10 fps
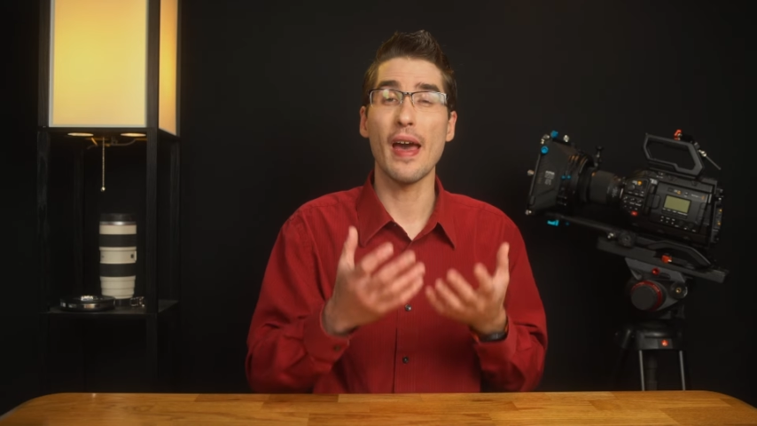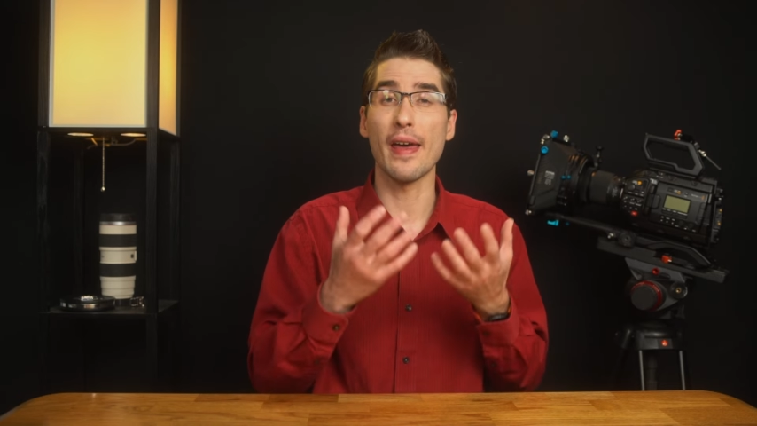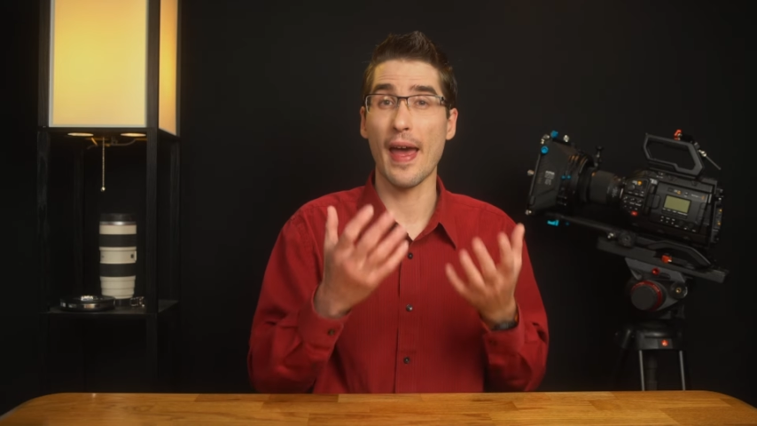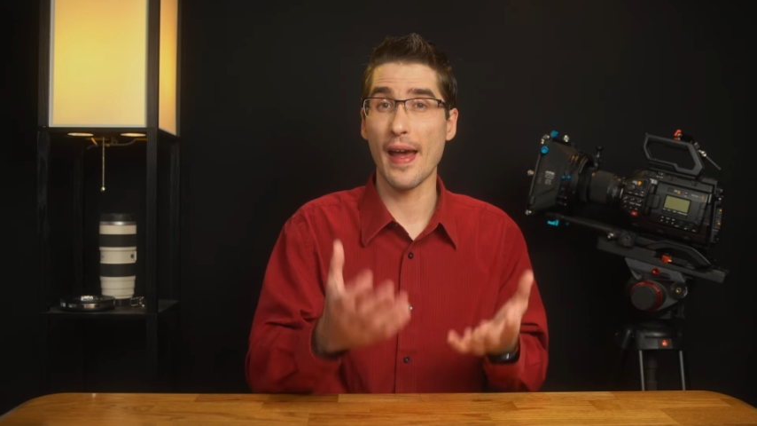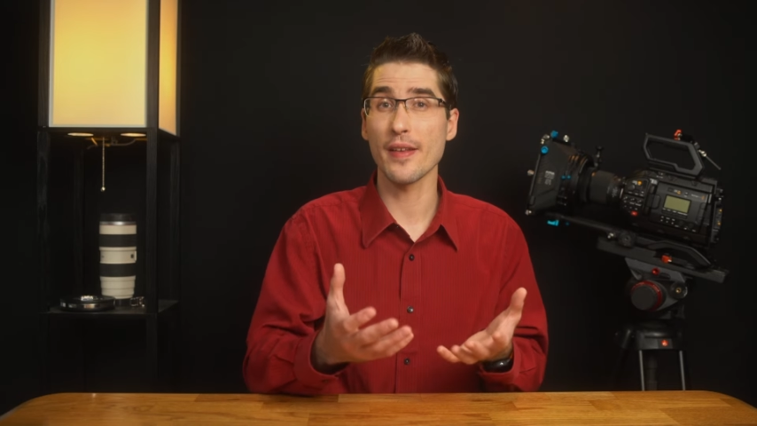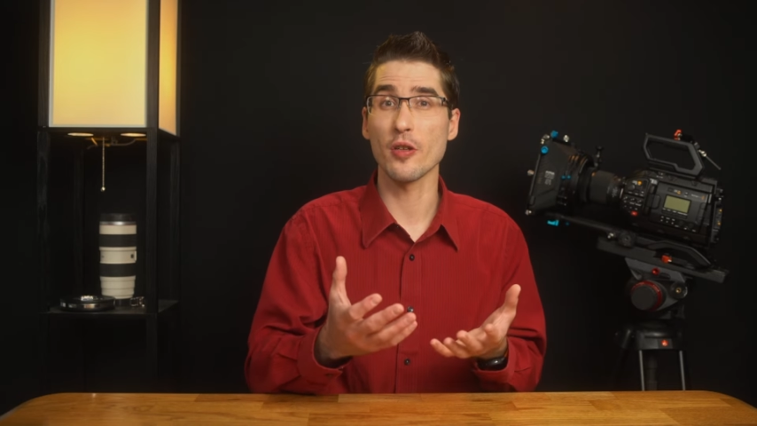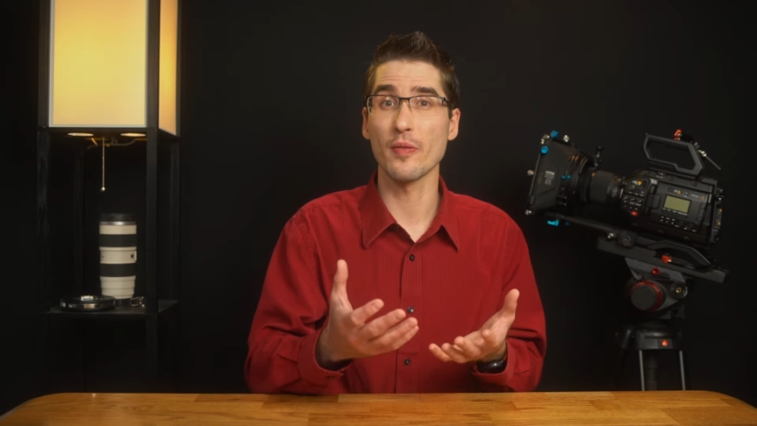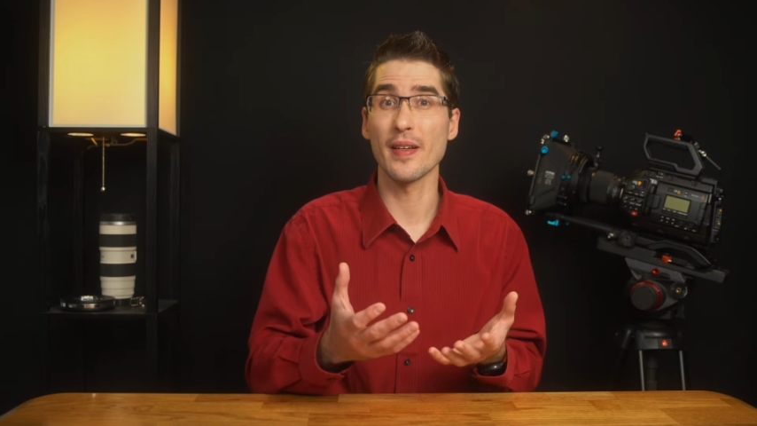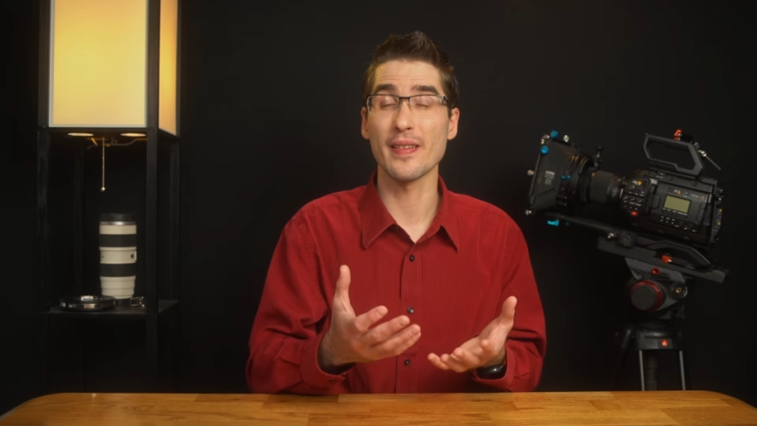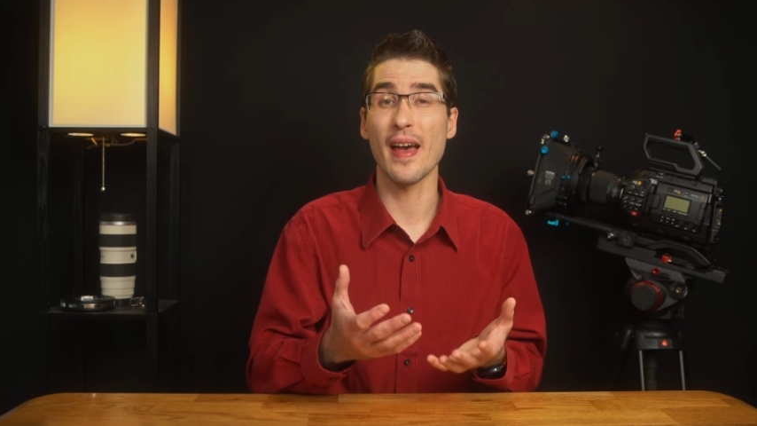And as
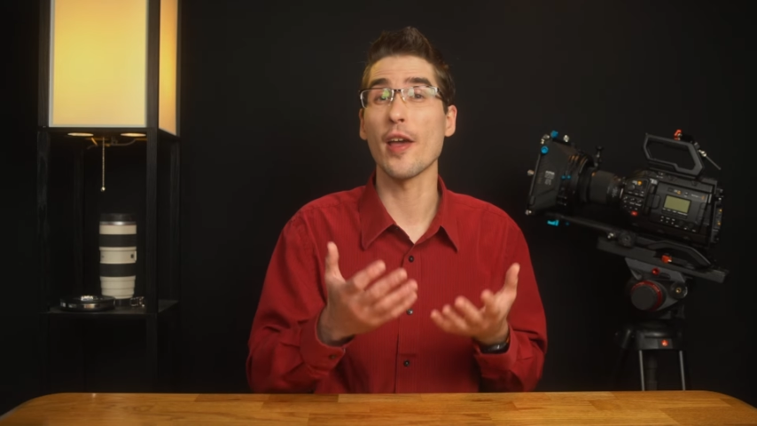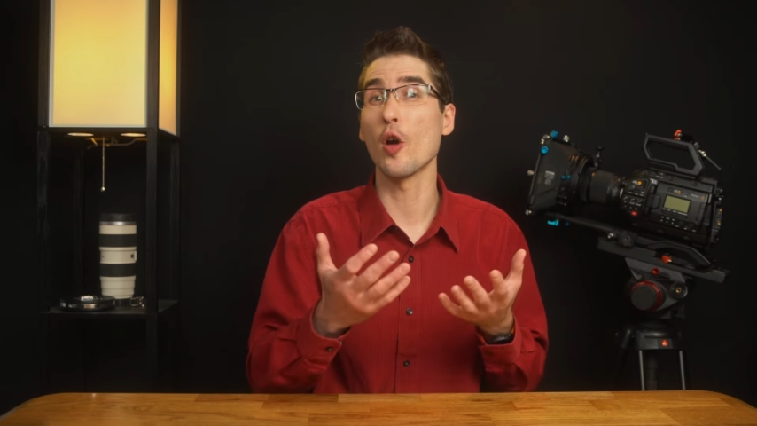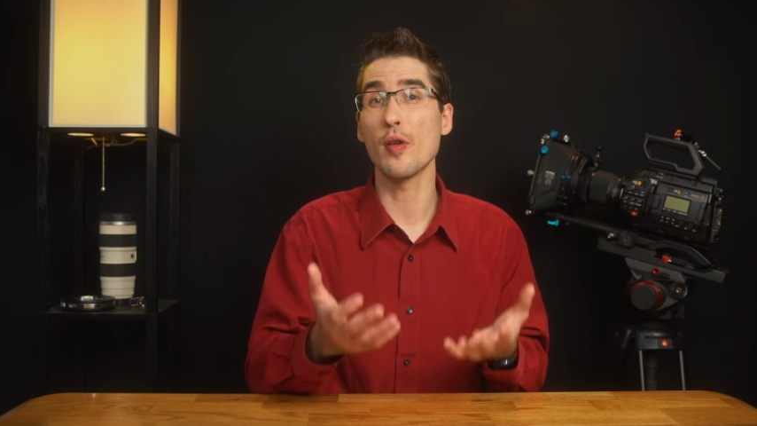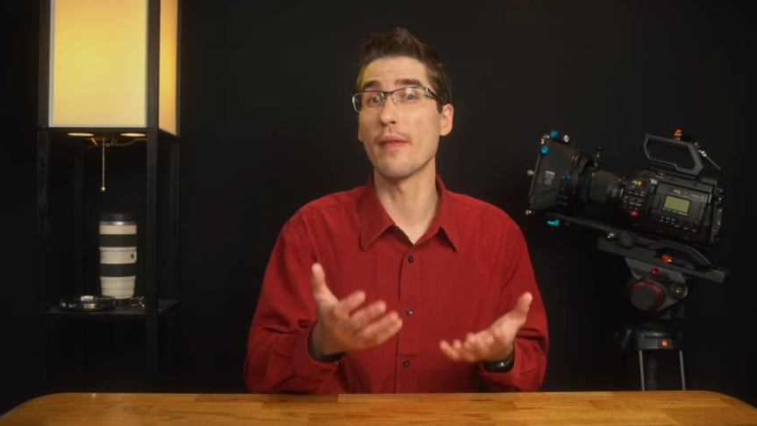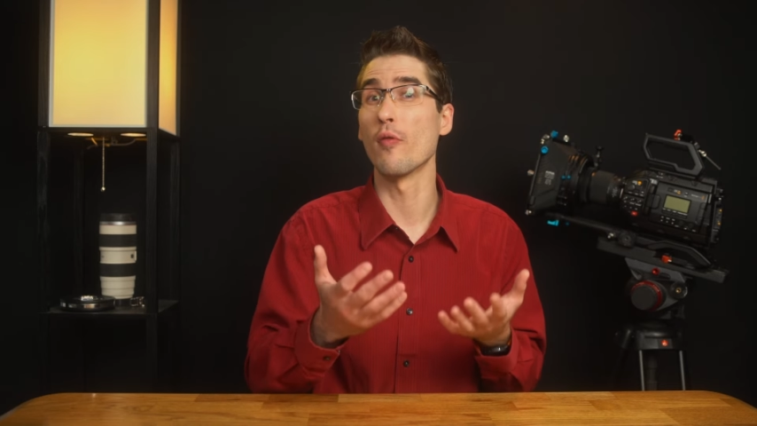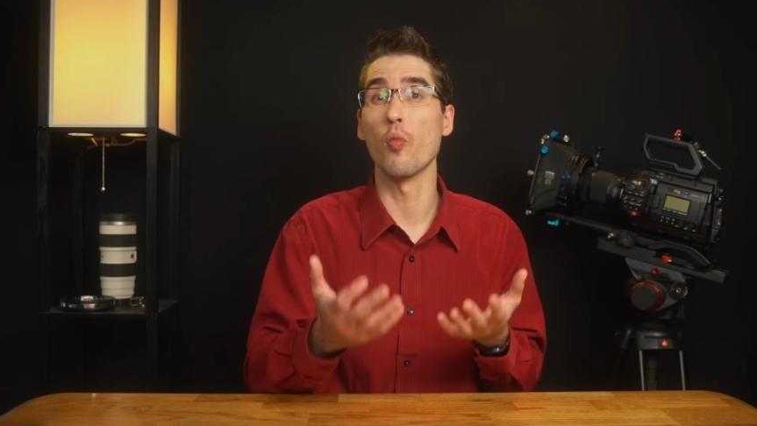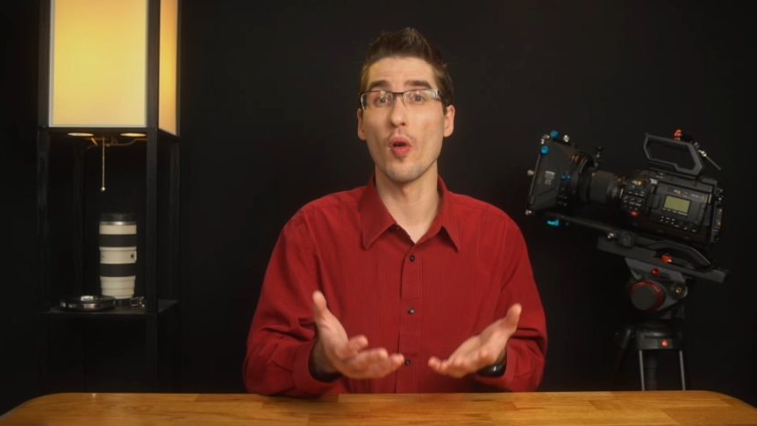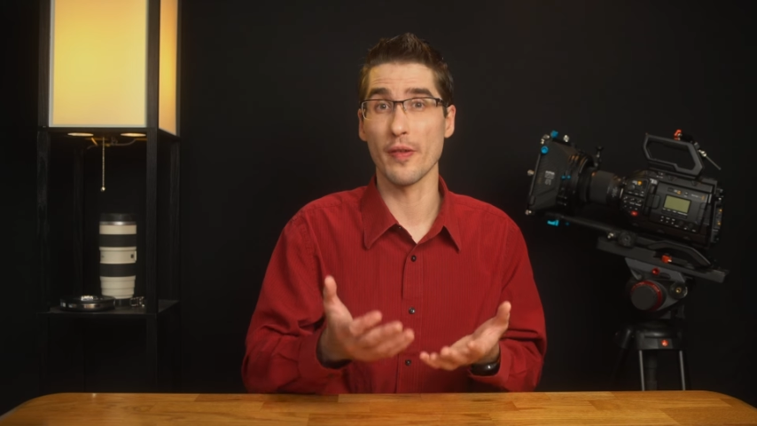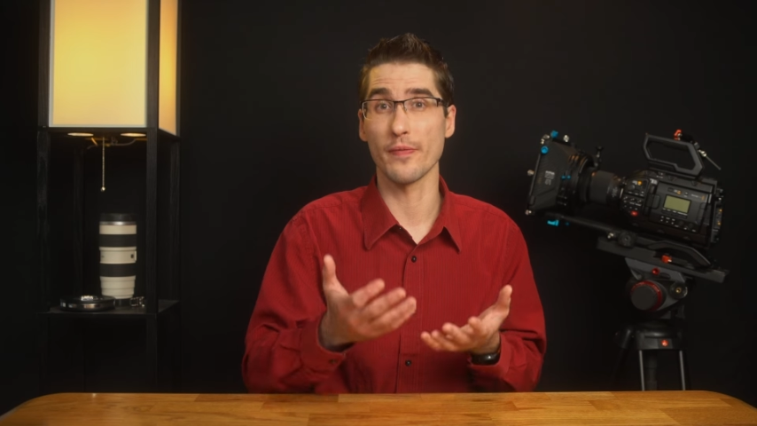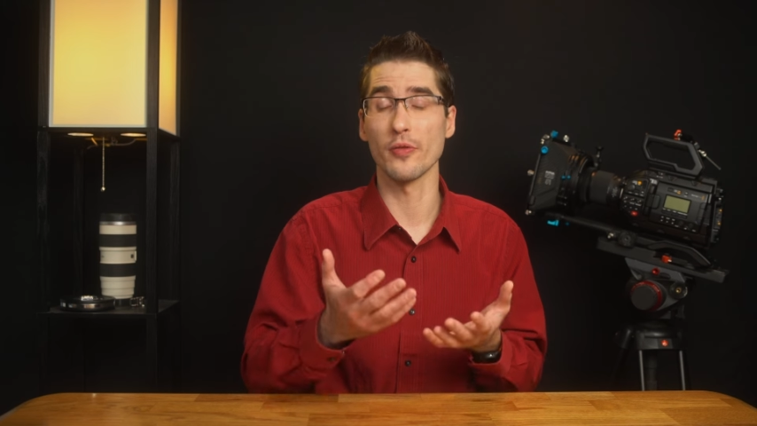always, I hope you have a
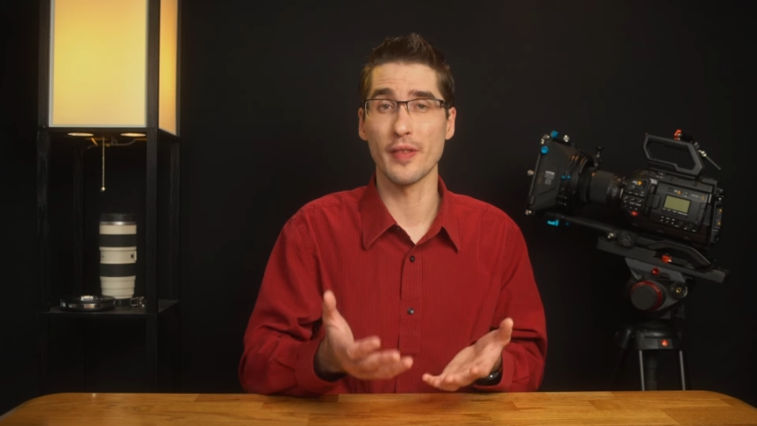wonderful